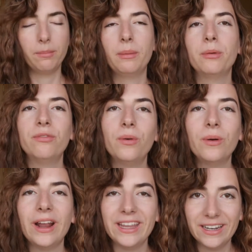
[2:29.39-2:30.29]
But
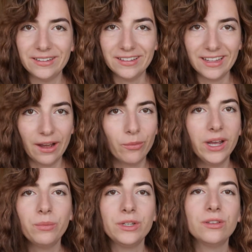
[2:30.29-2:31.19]
before I get into that,
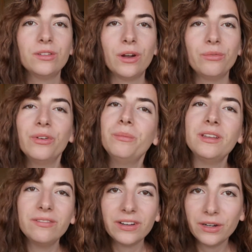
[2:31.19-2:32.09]
why don't we just start from
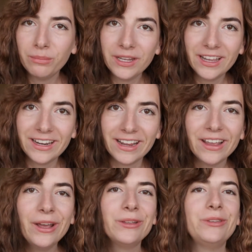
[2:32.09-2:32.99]
the very beginning
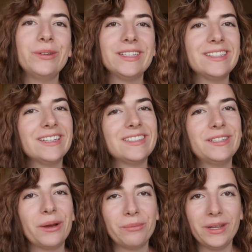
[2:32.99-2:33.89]
so you guys get
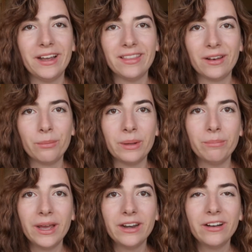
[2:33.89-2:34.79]
to know me a little
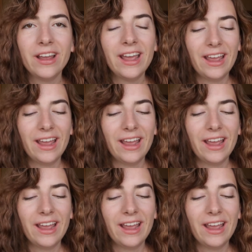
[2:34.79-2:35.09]
bit better.